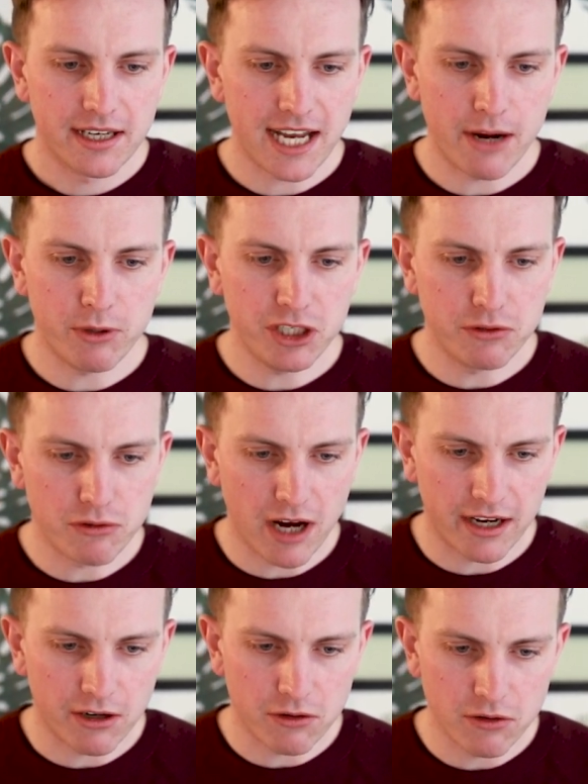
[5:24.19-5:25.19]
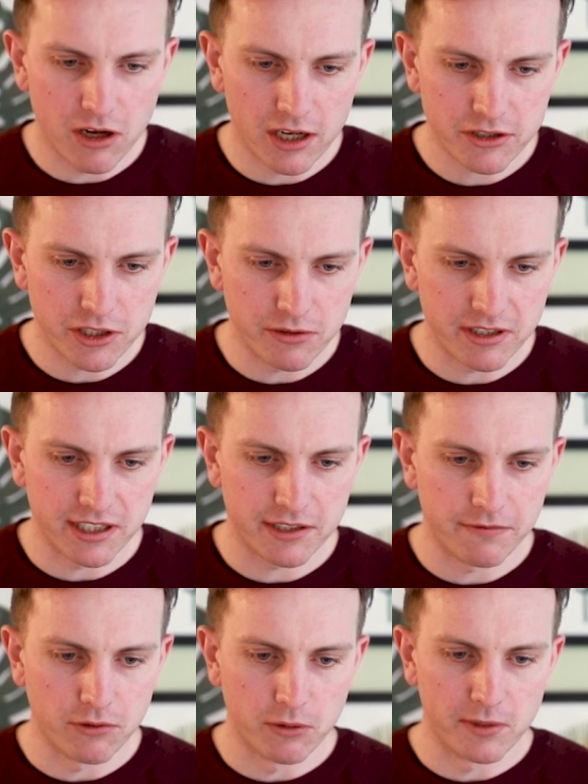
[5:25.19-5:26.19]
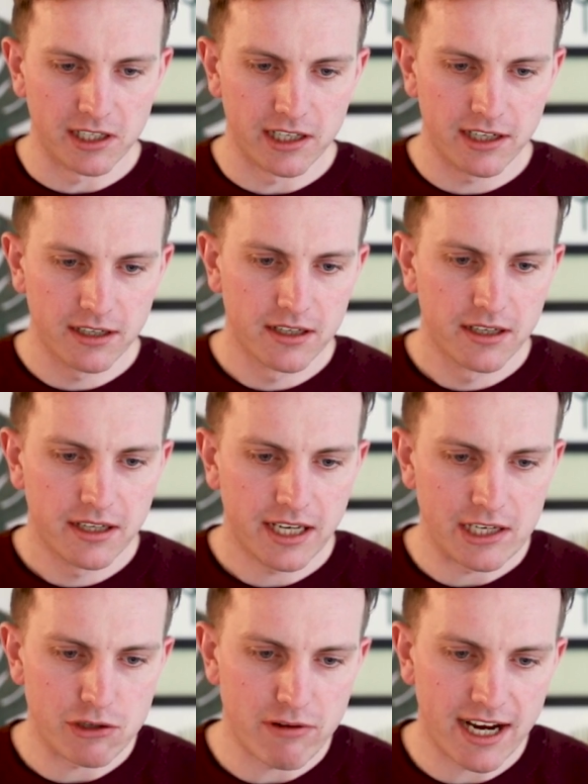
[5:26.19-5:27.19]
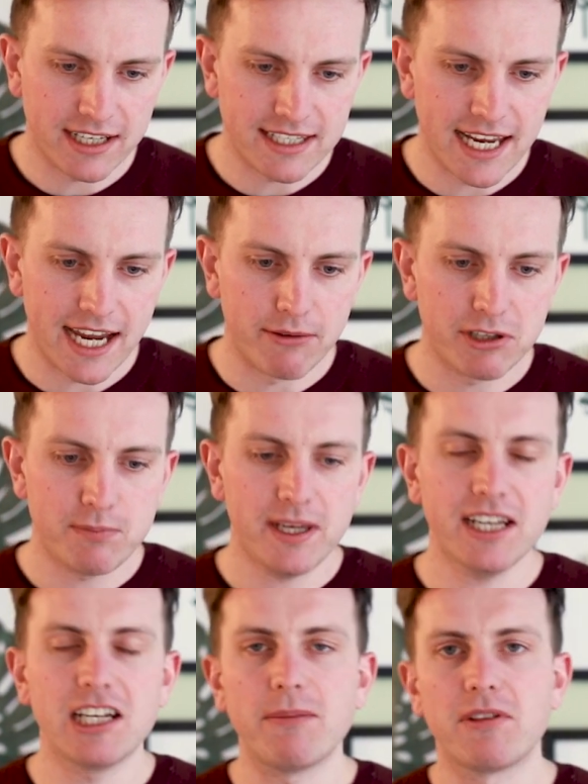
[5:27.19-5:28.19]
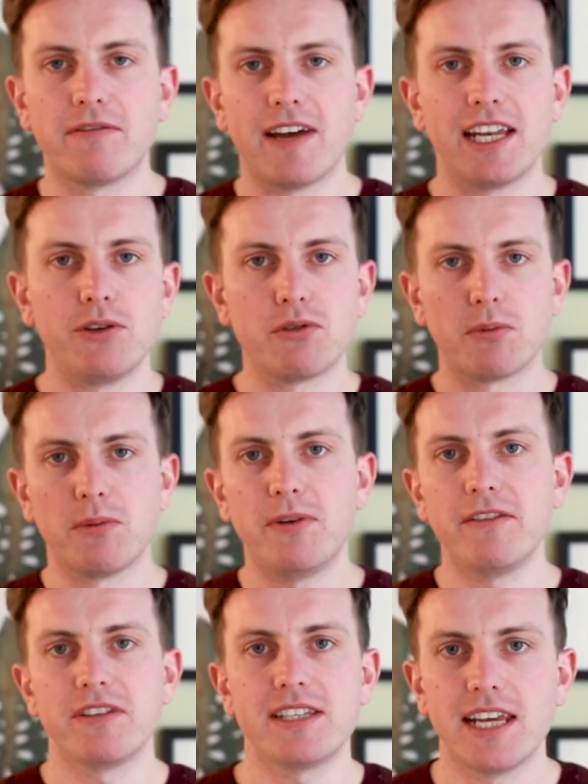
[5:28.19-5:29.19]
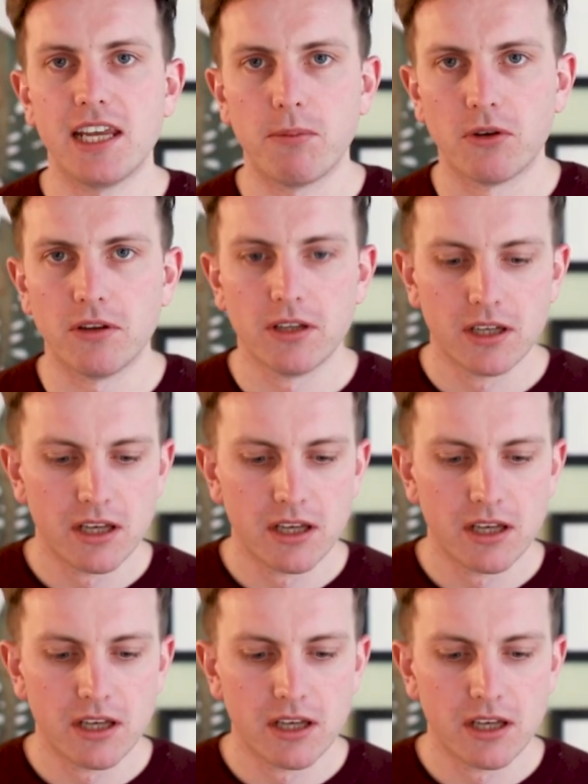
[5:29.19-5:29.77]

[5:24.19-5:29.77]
Now when you drag across using this formula and drag down, it's picking up the values from the pivot table.